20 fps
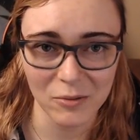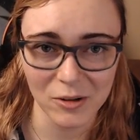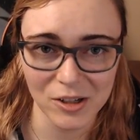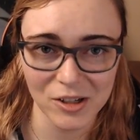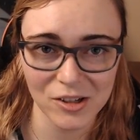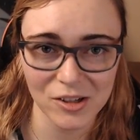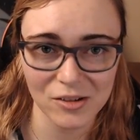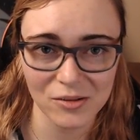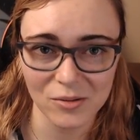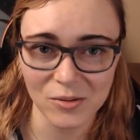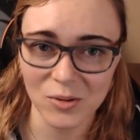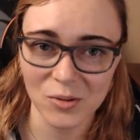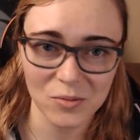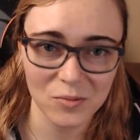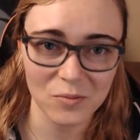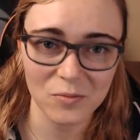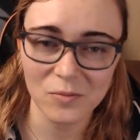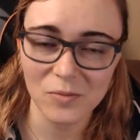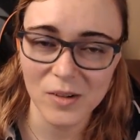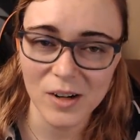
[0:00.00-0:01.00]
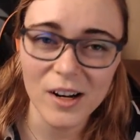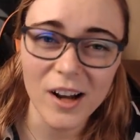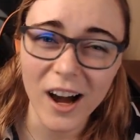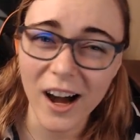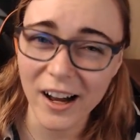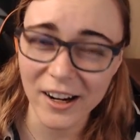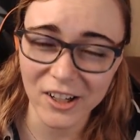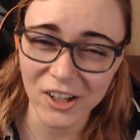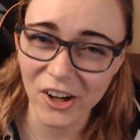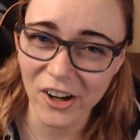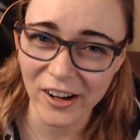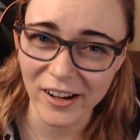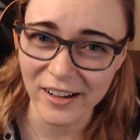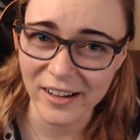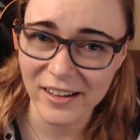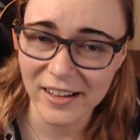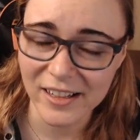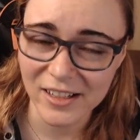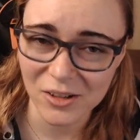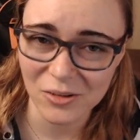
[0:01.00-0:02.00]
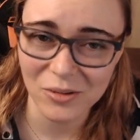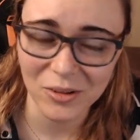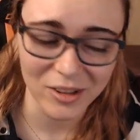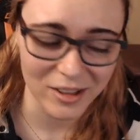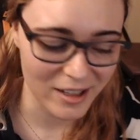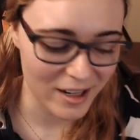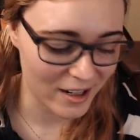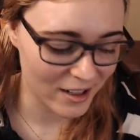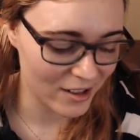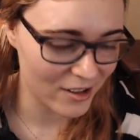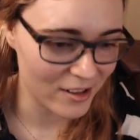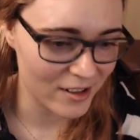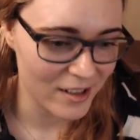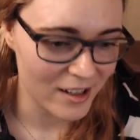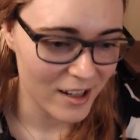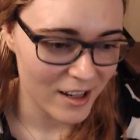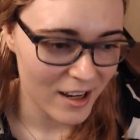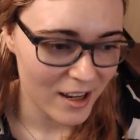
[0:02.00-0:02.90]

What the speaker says: which was not good. It's really not good.